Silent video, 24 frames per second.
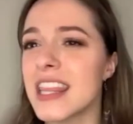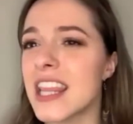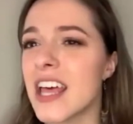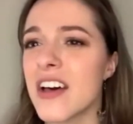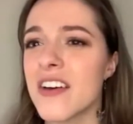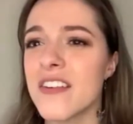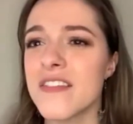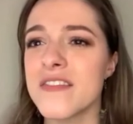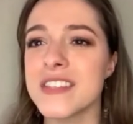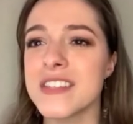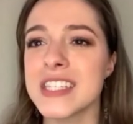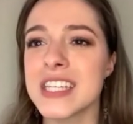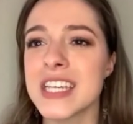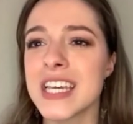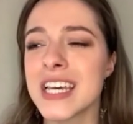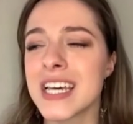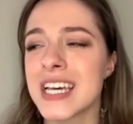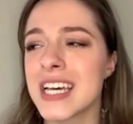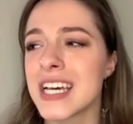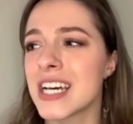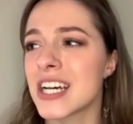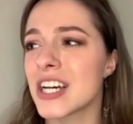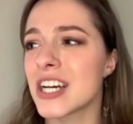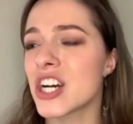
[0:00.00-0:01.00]
loves
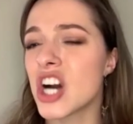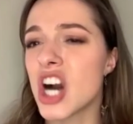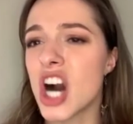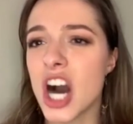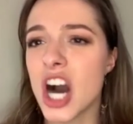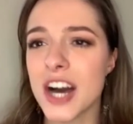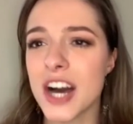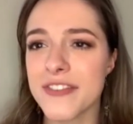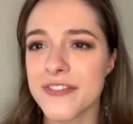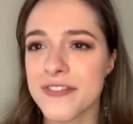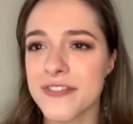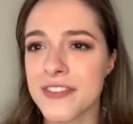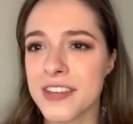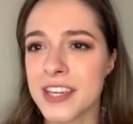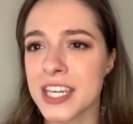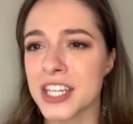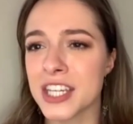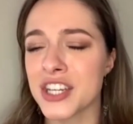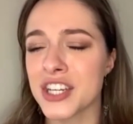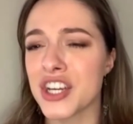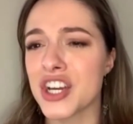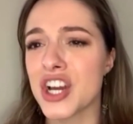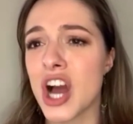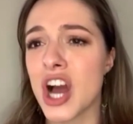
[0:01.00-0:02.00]
coffee
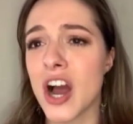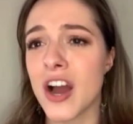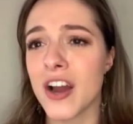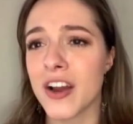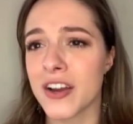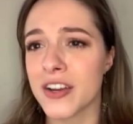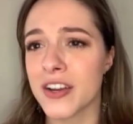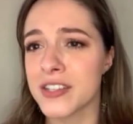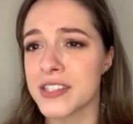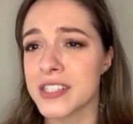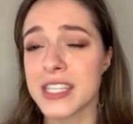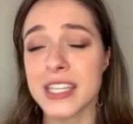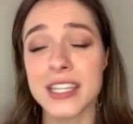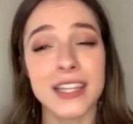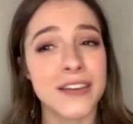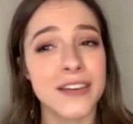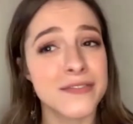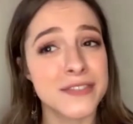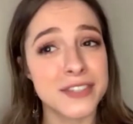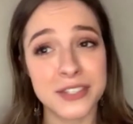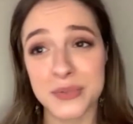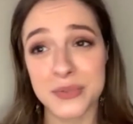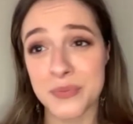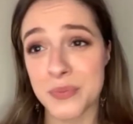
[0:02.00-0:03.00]
and cars. He
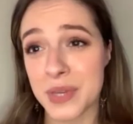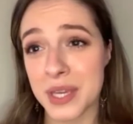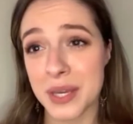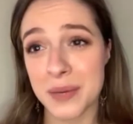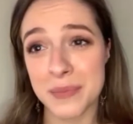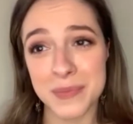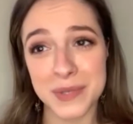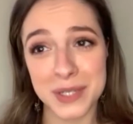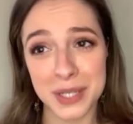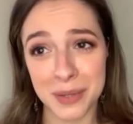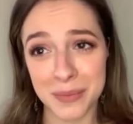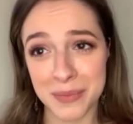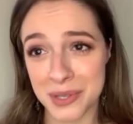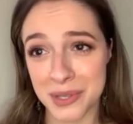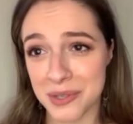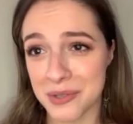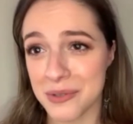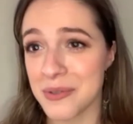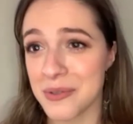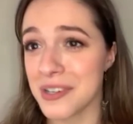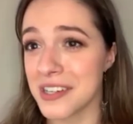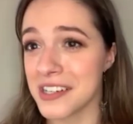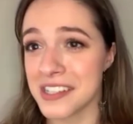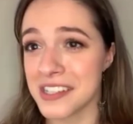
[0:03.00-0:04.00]
loves his B M
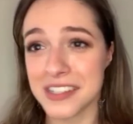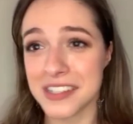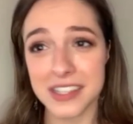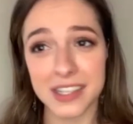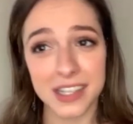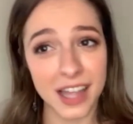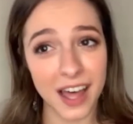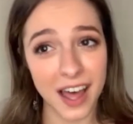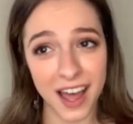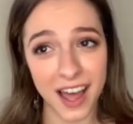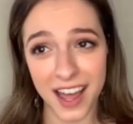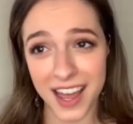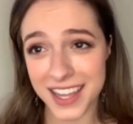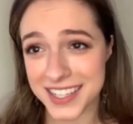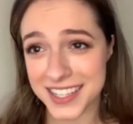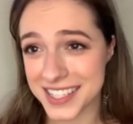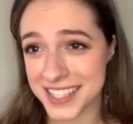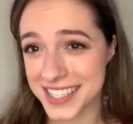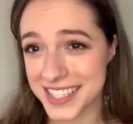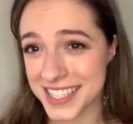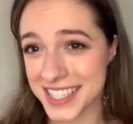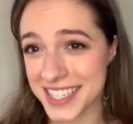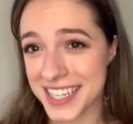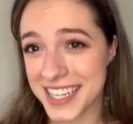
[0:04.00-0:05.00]
W a lot,
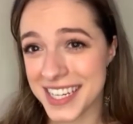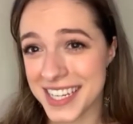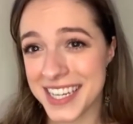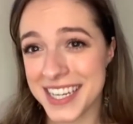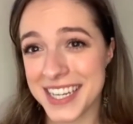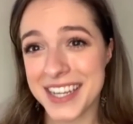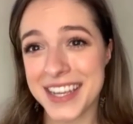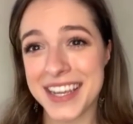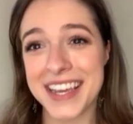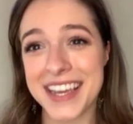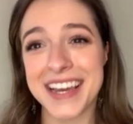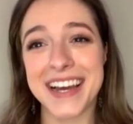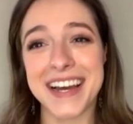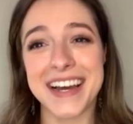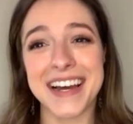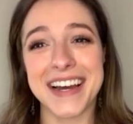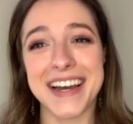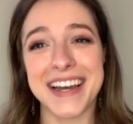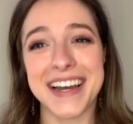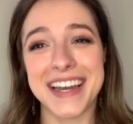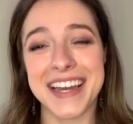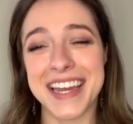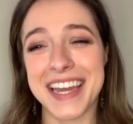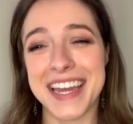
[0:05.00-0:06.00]
uh,
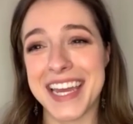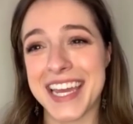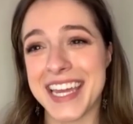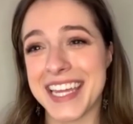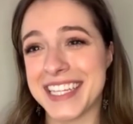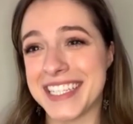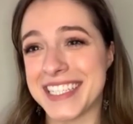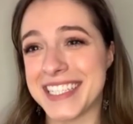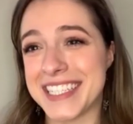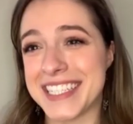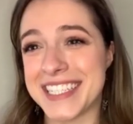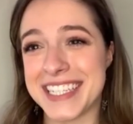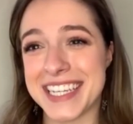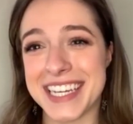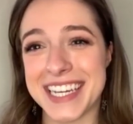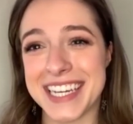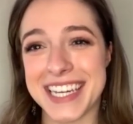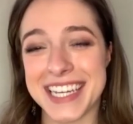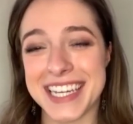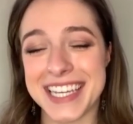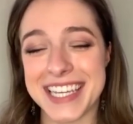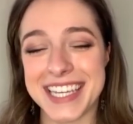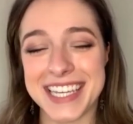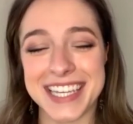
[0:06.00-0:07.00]
and
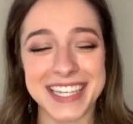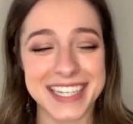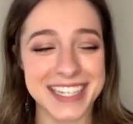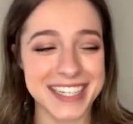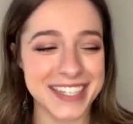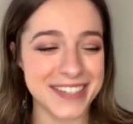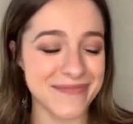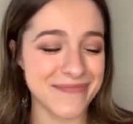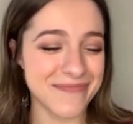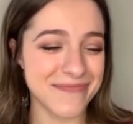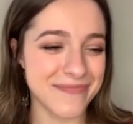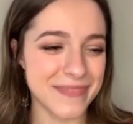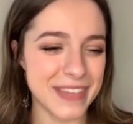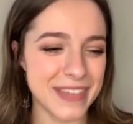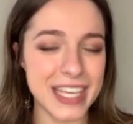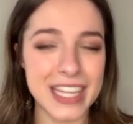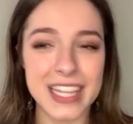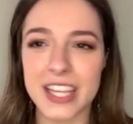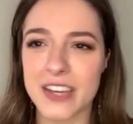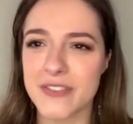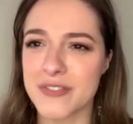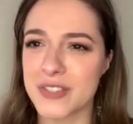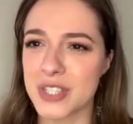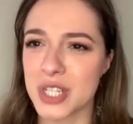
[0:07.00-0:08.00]
uh, he um, he
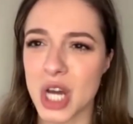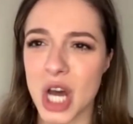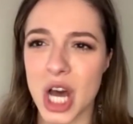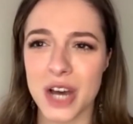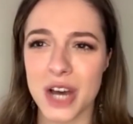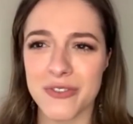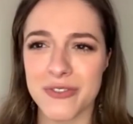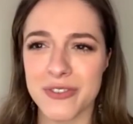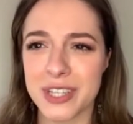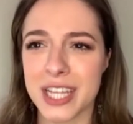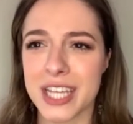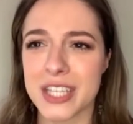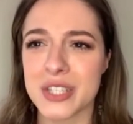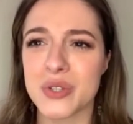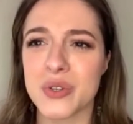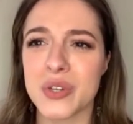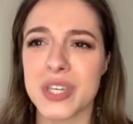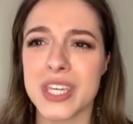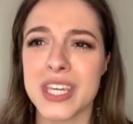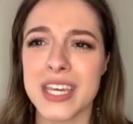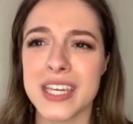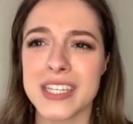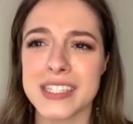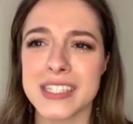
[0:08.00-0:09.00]
loves coffee a lot. So
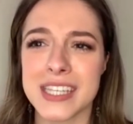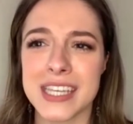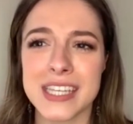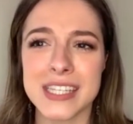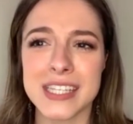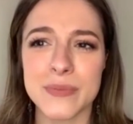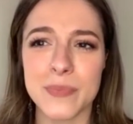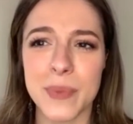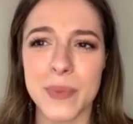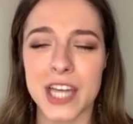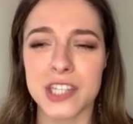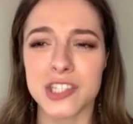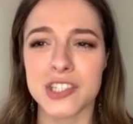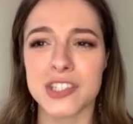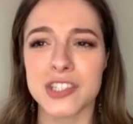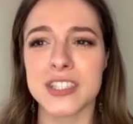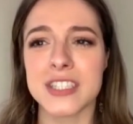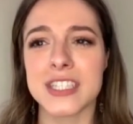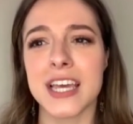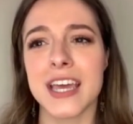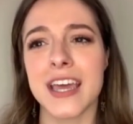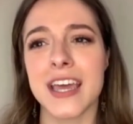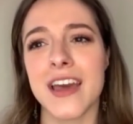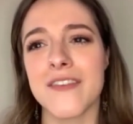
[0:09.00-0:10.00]
he has his
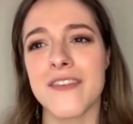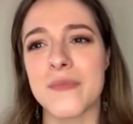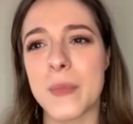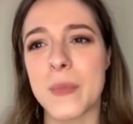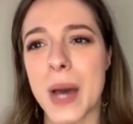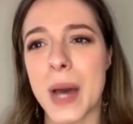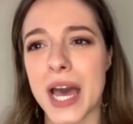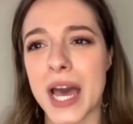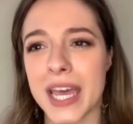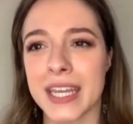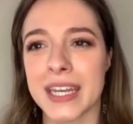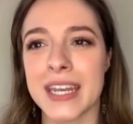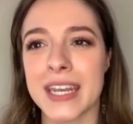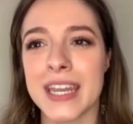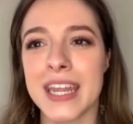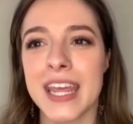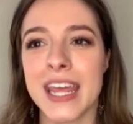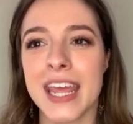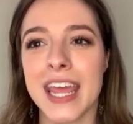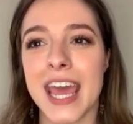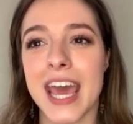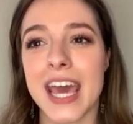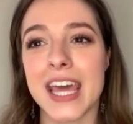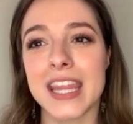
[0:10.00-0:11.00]
passions, I have mine,
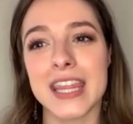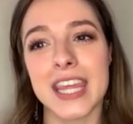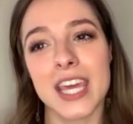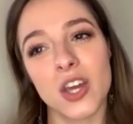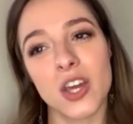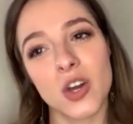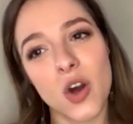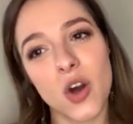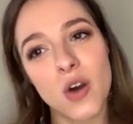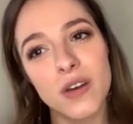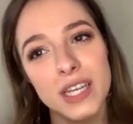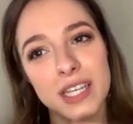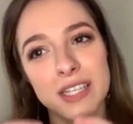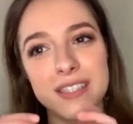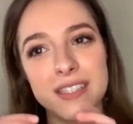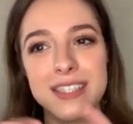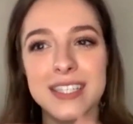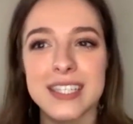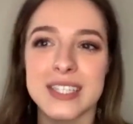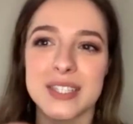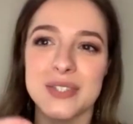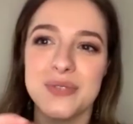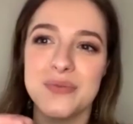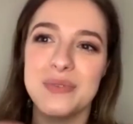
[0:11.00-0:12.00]
and they
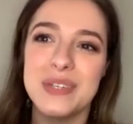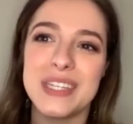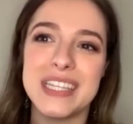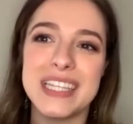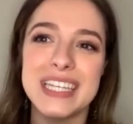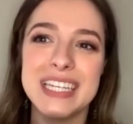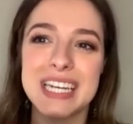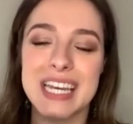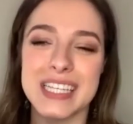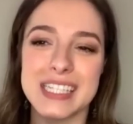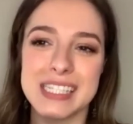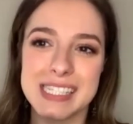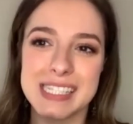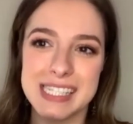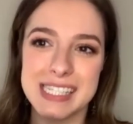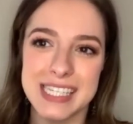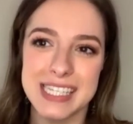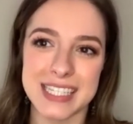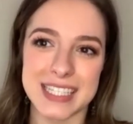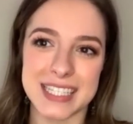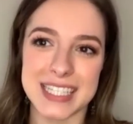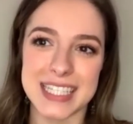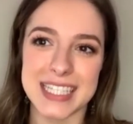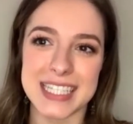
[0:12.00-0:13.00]
coexist really
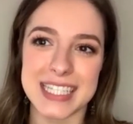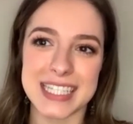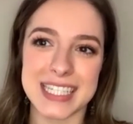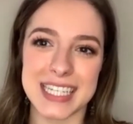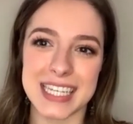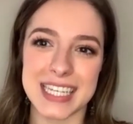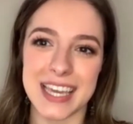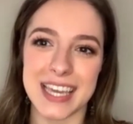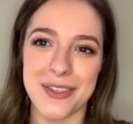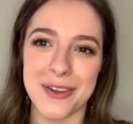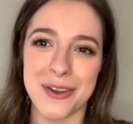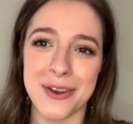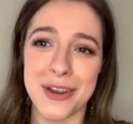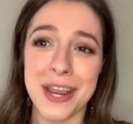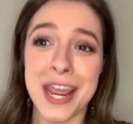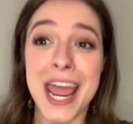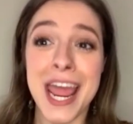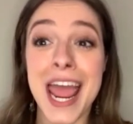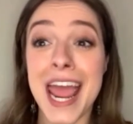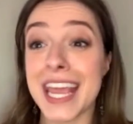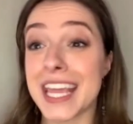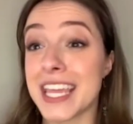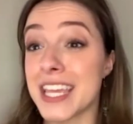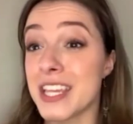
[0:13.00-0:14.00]
nicely together.
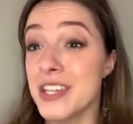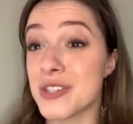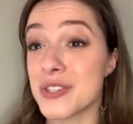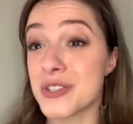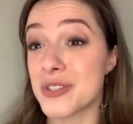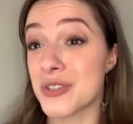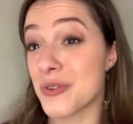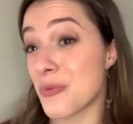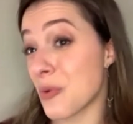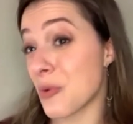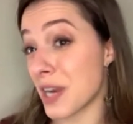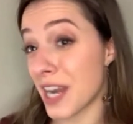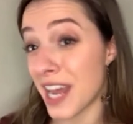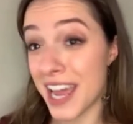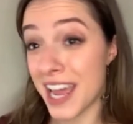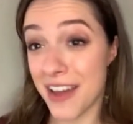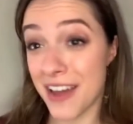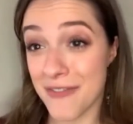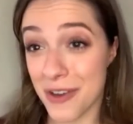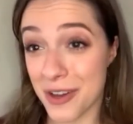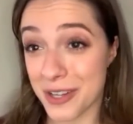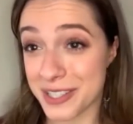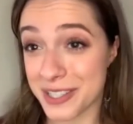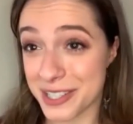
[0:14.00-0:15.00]
He is when I
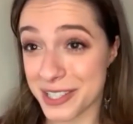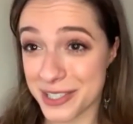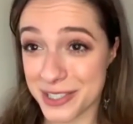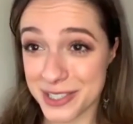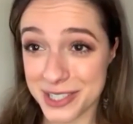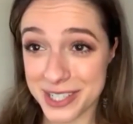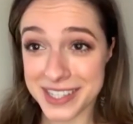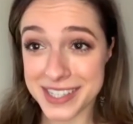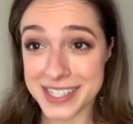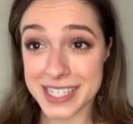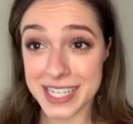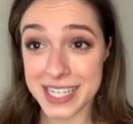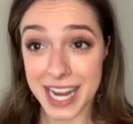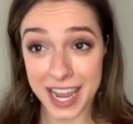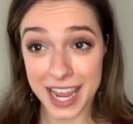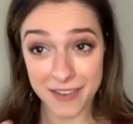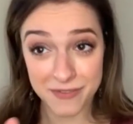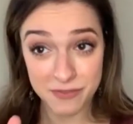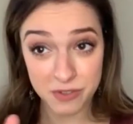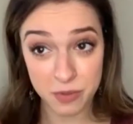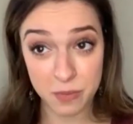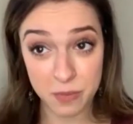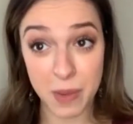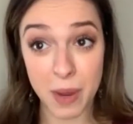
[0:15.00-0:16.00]
have auditions and I
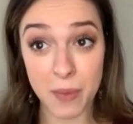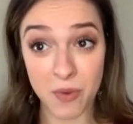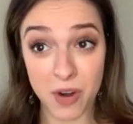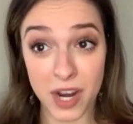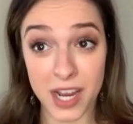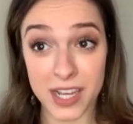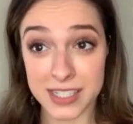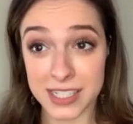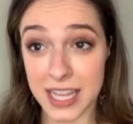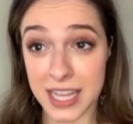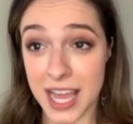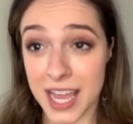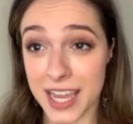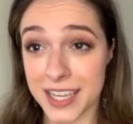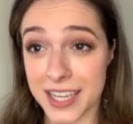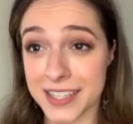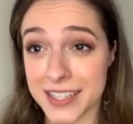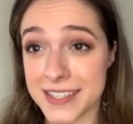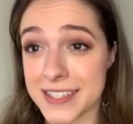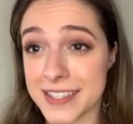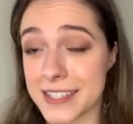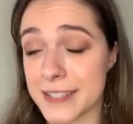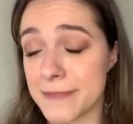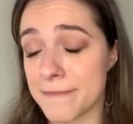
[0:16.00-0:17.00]
have to memorize
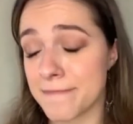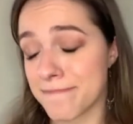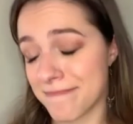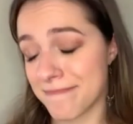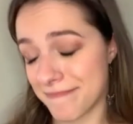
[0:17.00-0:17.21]
lines.